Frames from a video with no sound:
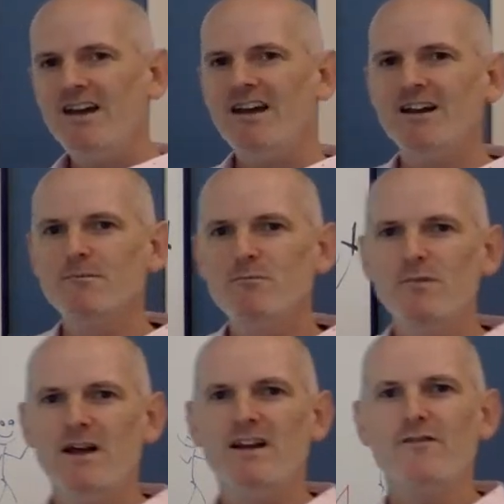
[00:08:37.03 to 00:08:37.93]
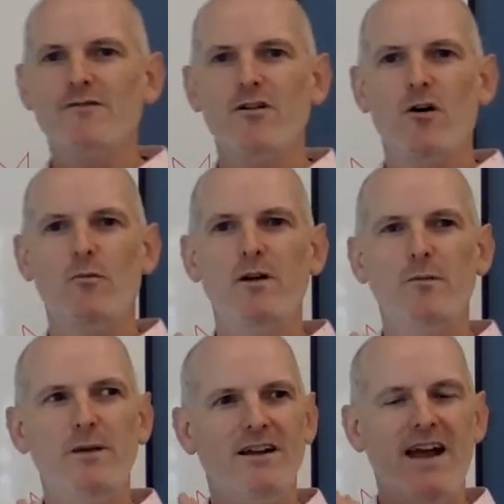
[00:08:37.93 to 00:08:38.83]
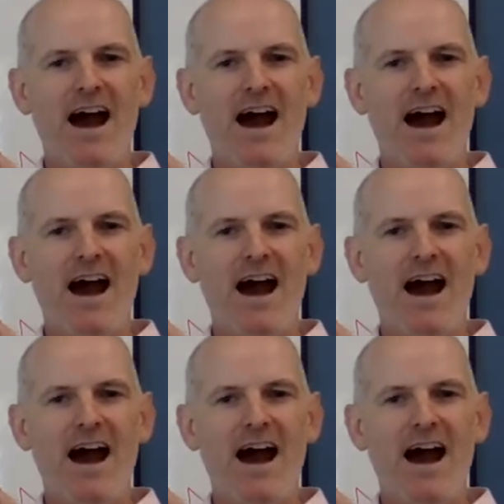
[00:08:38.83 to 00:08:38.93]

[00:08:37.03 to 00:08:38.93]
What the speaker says: In a film, we would be in